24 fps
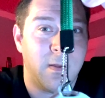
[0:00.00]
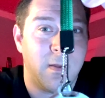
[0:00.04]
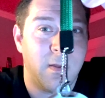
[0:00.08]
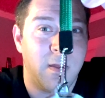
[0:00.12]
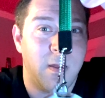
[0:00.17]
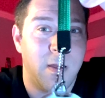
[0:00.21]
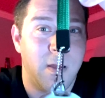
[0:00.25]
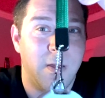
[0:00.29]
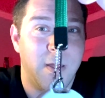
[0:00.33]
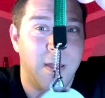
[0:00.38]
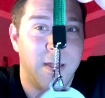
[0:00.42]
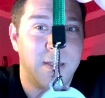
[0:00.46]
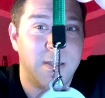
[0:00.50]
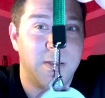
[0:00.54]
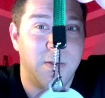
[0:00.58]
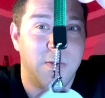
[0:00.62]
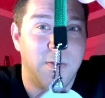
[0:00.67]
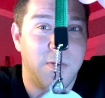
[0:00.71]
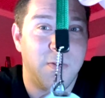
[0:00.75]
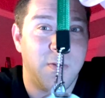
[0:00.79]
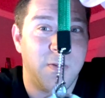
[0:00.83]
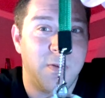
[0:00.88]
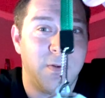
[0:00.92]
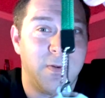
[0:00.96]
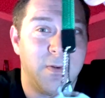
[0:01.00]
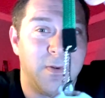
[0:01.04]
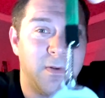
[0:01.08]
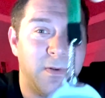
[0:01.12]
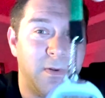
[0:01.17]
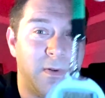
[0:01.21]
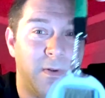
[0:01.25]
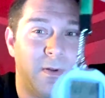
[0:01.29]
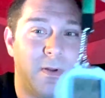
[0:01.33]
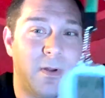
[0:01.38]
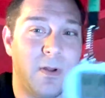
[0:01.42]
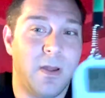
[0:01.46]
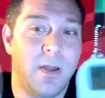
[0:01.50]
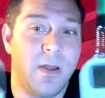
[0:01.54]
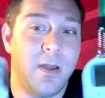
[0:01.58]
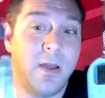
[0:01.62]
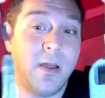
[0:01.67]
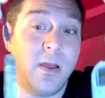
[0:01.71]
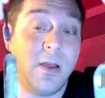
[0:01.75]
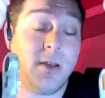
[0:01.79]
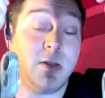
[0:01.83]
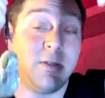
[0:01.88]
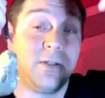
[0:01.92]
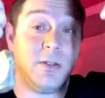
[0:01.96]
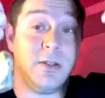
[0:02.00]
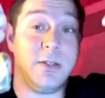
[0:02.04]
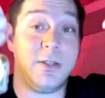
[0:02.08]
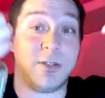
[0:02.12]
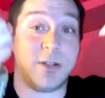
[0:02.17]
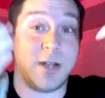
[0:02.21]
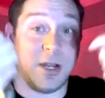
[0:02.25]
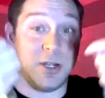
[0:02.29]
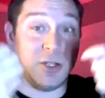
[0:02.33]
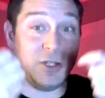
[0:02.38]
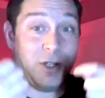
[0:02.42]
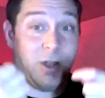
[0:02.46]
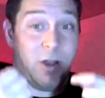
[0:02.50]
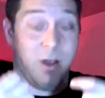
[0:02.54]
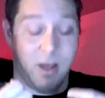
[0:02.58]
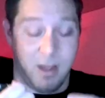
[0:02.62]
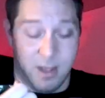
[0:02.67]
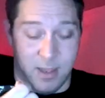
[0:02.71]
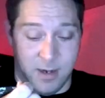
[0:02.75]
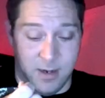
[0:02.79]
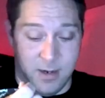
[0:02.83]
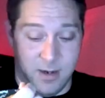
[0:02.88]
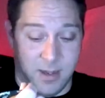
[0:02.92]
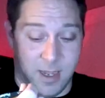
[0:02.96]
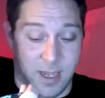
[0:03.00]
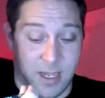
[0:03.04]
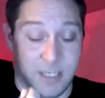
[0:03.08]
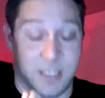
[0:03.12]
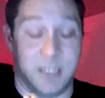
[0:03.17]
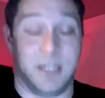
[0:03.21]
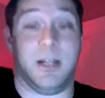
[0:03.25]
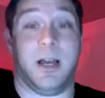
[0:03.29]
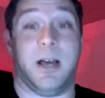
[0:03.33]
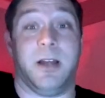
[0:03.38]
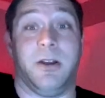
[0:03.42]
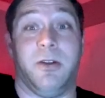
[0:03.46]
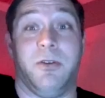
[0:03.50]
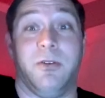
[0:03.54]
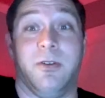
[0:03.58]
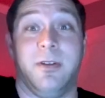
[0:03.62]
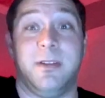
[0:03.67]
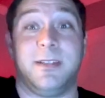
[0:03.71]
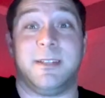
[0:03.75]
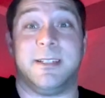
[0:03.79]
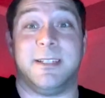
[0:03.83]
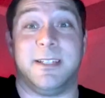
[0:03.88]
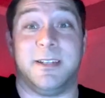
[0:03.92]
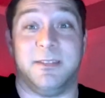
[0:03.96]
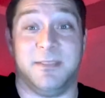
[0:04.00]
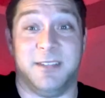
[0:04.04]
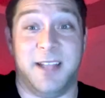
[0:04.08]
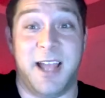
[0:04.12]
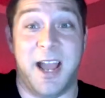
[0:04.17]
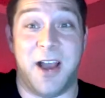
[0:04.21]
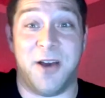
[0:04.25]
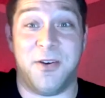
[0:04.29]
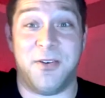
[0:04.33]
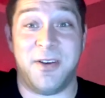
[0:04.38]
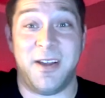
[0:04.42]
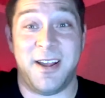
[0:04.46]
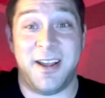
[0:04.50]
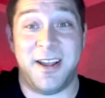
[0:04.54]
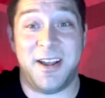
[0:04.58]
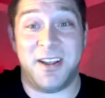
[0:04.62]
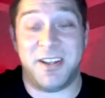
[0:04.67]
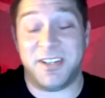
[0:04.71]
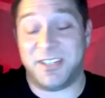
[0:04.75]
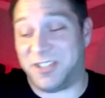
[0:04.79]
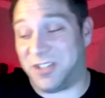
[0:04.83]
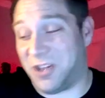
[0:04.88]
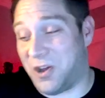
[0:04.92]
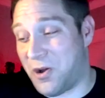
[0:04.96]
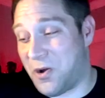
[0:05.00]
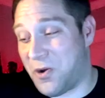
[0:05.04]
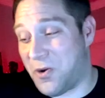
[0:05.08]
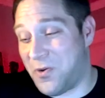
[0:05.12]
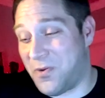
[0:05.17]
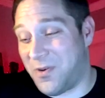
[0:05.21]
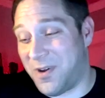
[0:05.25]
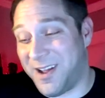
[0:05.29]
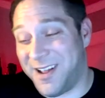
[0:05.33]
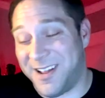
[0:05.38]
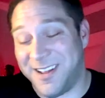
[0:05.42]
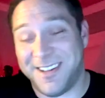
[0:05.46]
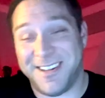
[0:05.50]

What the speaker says: Oh, that's so cool. So these are actually on. I did not notice until now. So.